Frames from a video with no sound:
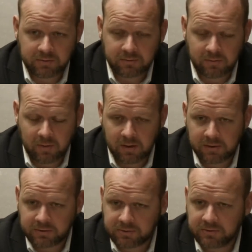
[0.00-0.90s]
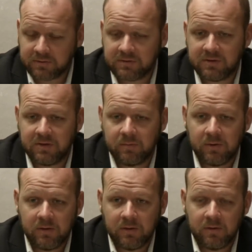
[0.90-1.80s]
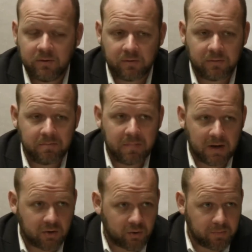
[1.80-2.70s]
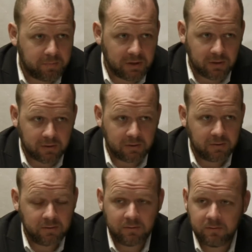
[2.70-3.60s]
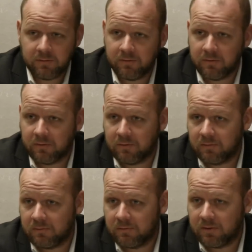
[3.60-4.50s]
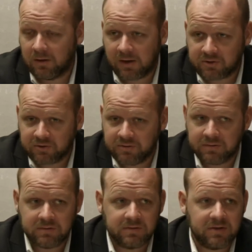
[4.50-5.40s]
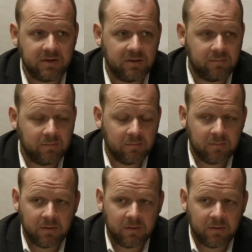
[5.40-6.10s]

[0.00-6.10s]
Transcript: your quality assurance team, your medical biller, your collections team,